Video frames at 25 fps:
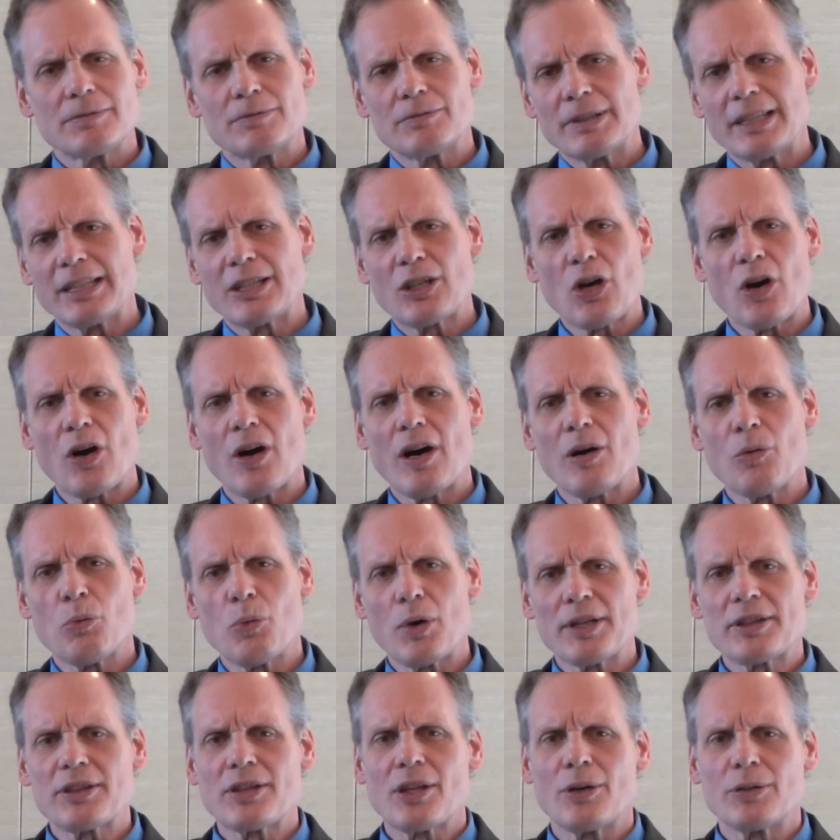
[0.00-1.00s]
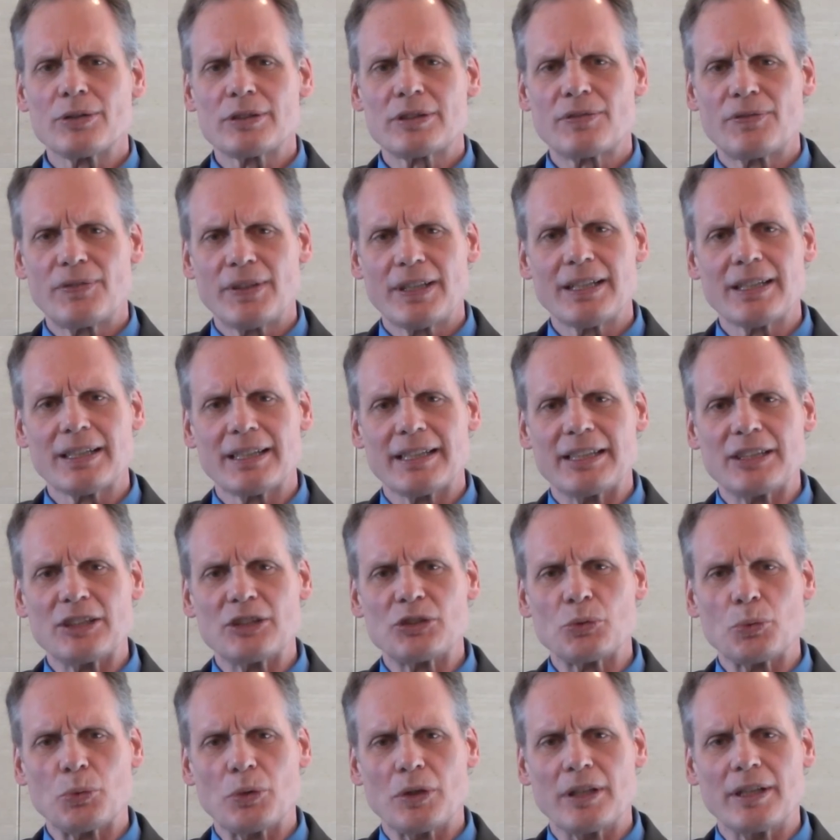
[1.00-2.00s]
recall what those
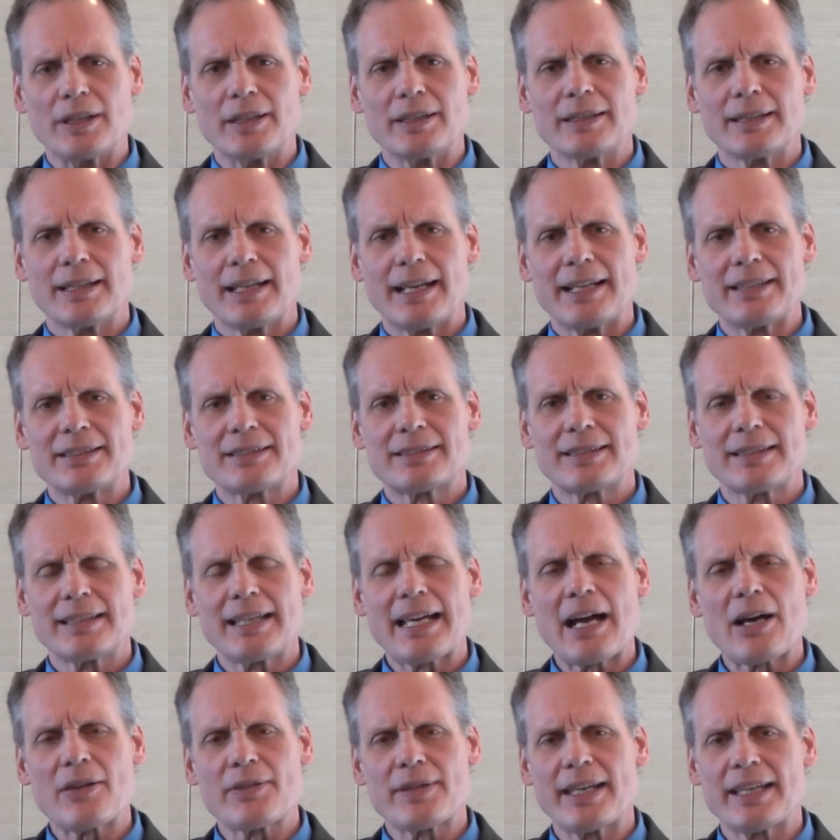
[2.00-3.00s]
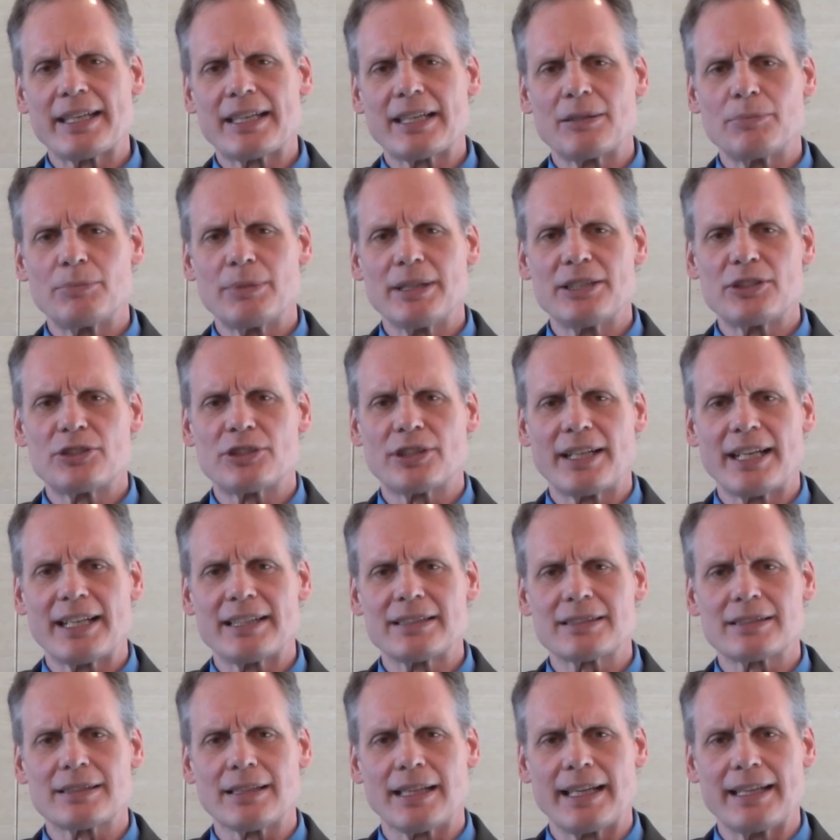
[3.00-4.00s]
feelings were and see how they can be
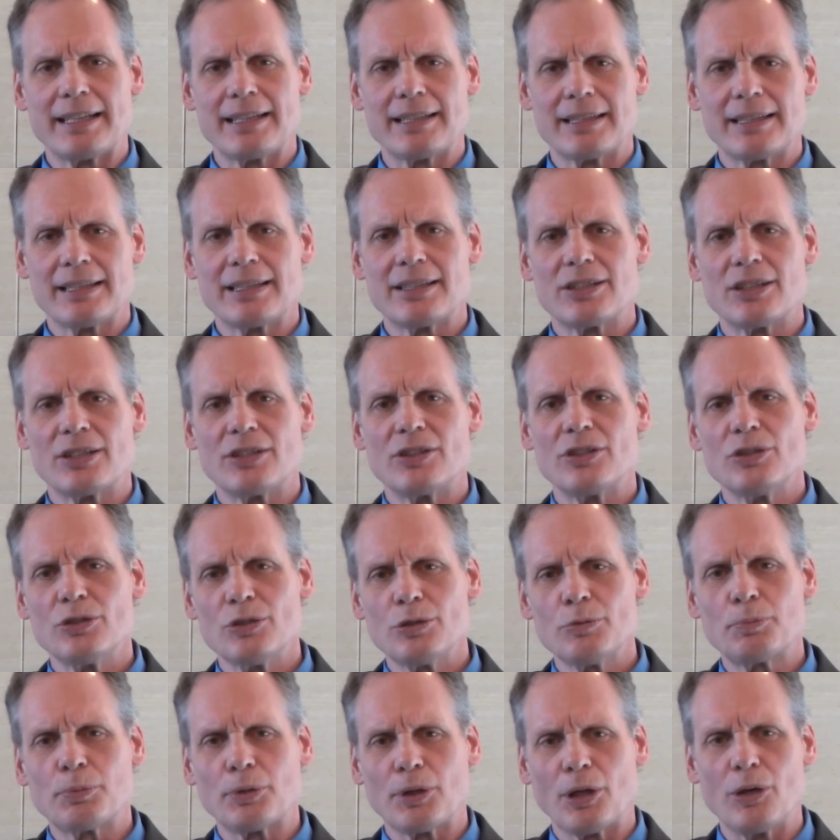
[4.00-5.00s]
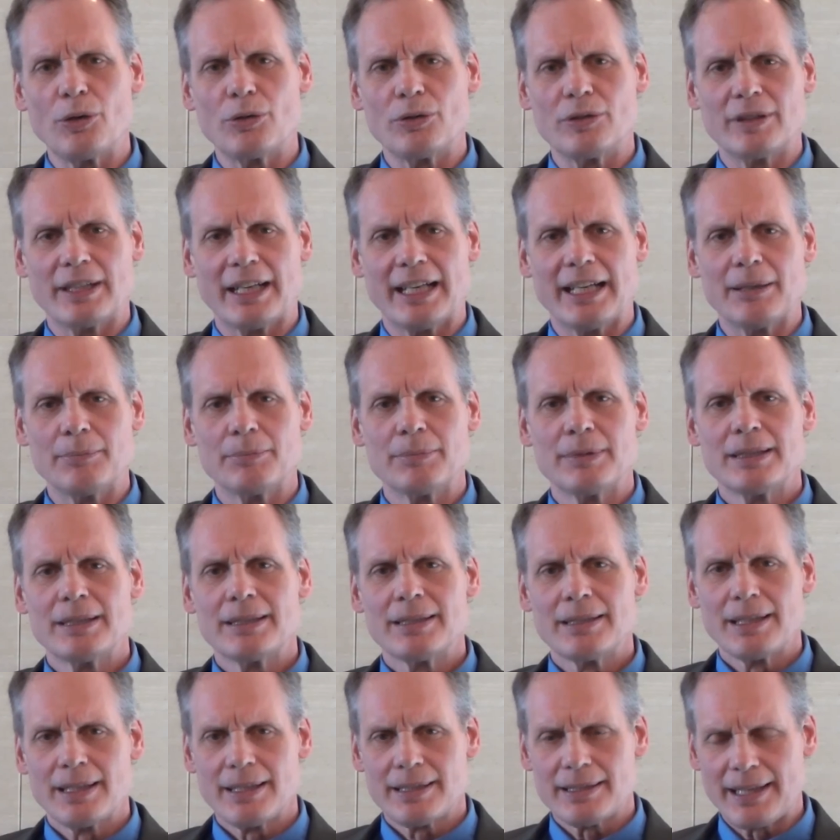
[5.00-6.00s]
translated into new programs
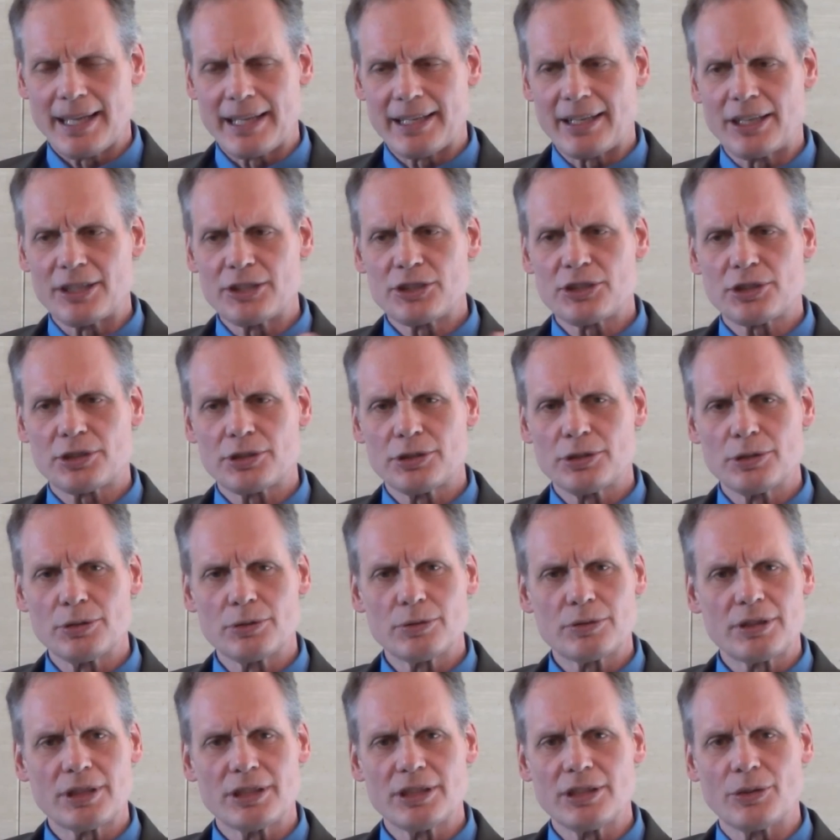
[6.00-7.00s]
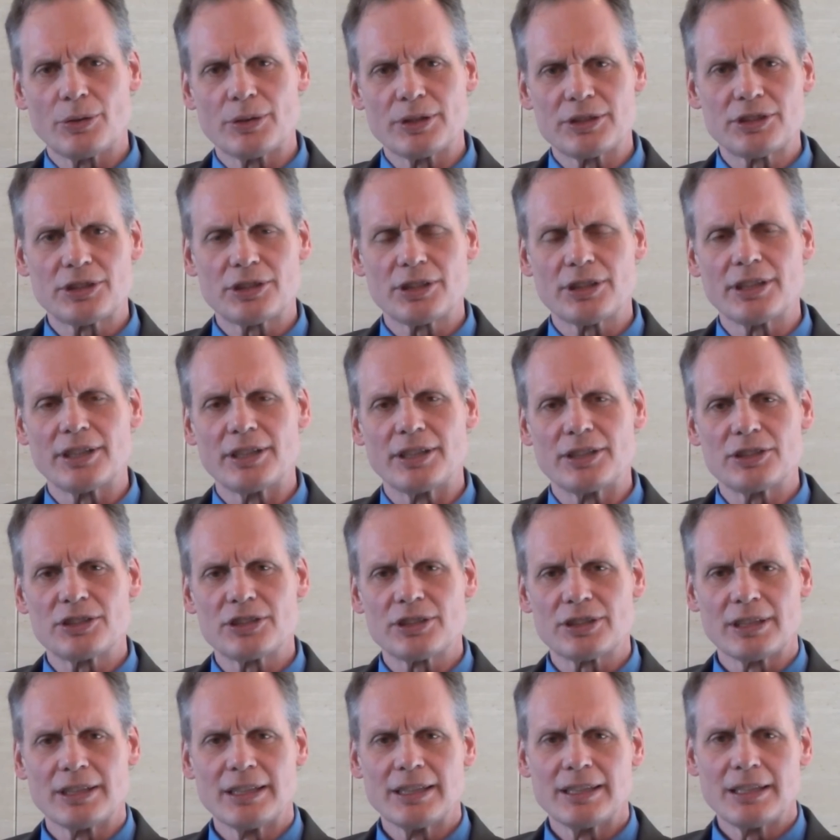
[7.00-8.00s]
that are true to your
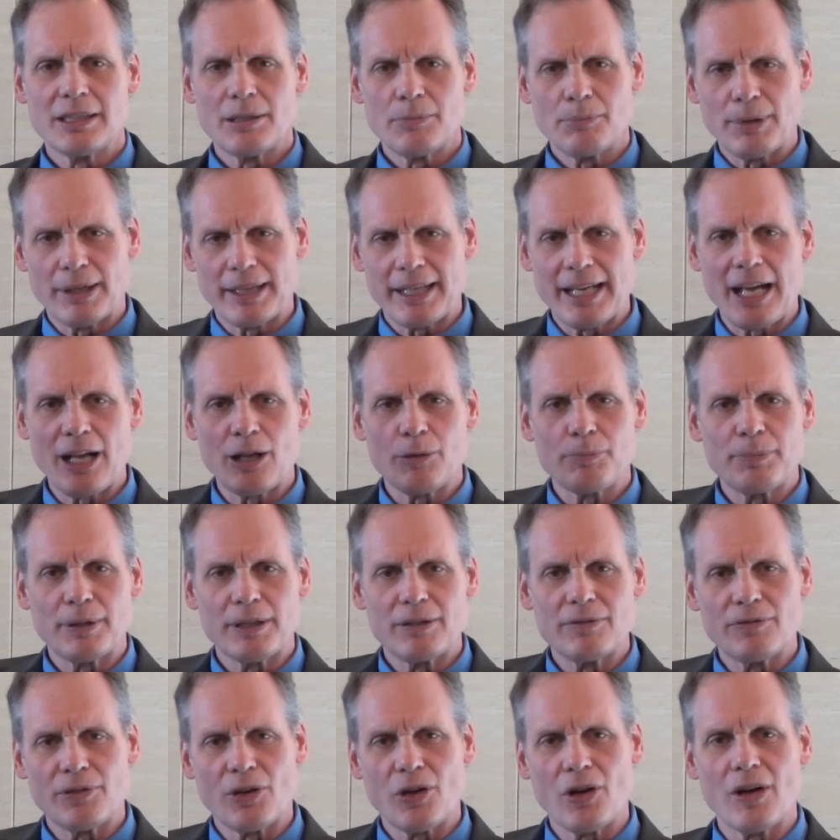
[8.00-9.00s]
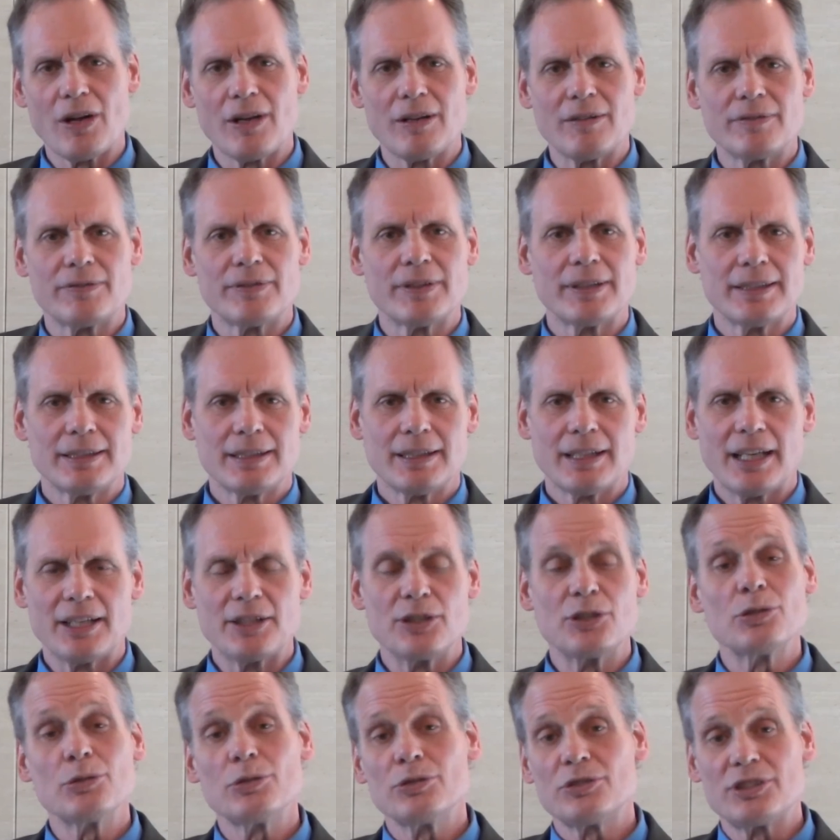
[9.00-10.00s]
church but help involve a
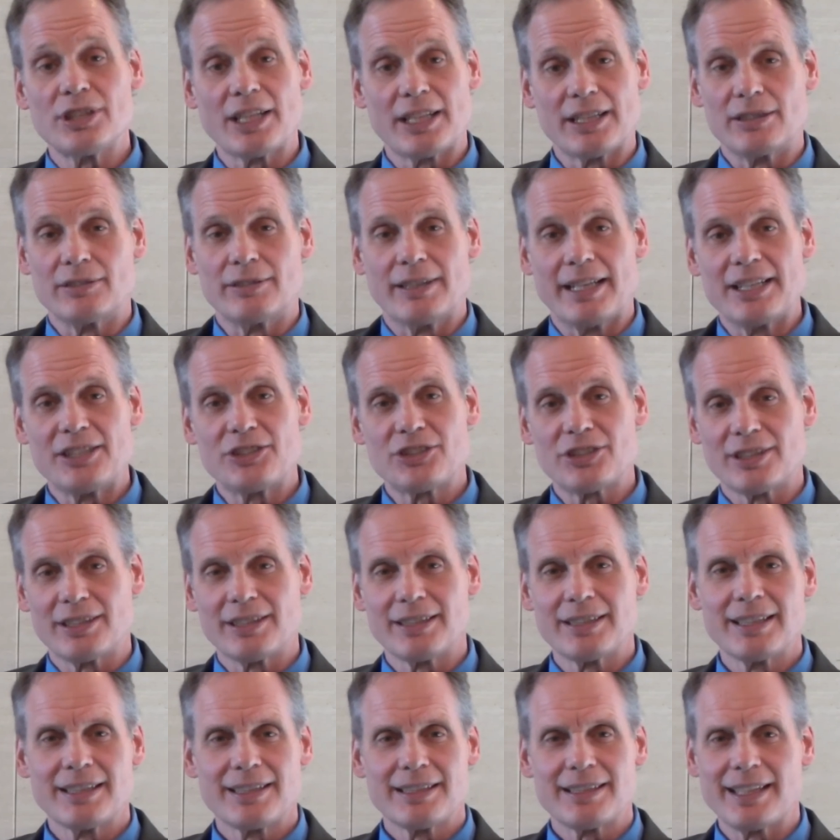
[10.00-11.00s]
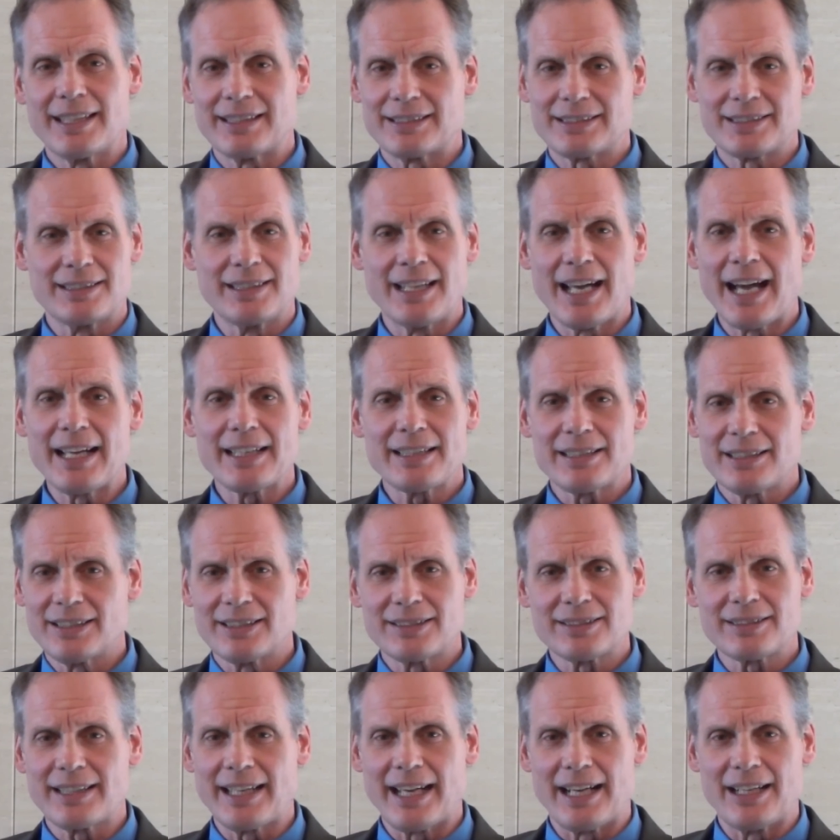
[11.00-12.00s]
new generation that's not
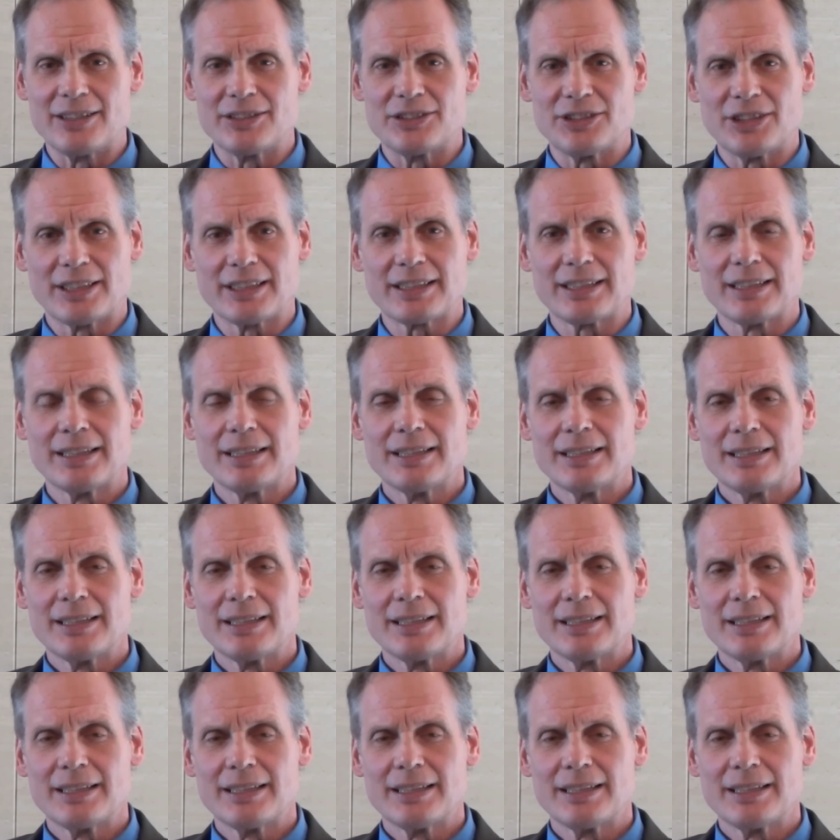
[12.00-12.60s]
nostalgic,